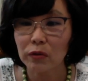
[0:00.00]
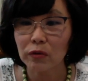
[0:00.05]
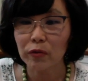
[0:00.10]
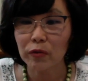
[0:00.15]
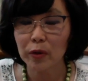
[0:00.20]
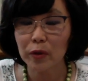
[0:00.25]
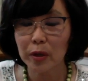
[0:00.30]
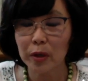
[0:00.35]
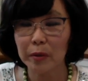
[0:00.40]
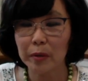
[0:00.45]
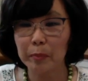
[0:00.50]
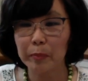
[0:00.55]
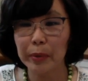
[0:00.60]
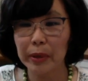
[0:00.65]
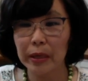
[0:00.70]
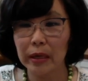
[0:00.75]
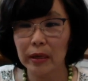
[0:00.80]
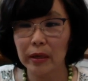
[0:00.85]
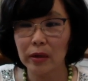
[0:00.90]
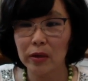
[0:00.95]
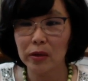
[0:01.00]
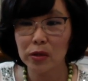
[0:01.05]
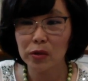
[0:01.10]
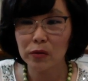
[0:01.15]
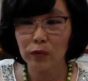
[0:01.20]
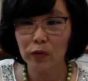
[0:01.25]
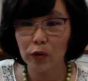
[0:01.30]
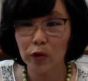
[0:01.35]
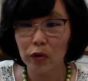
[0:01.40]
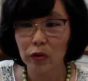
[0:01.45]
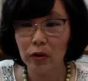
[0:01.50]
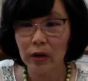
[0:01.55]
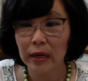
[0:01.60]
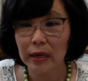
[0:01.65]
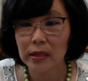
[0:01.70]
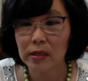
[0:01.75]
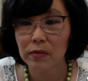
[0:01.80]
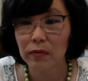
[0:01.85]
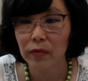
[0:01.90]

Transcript: for beginners for your next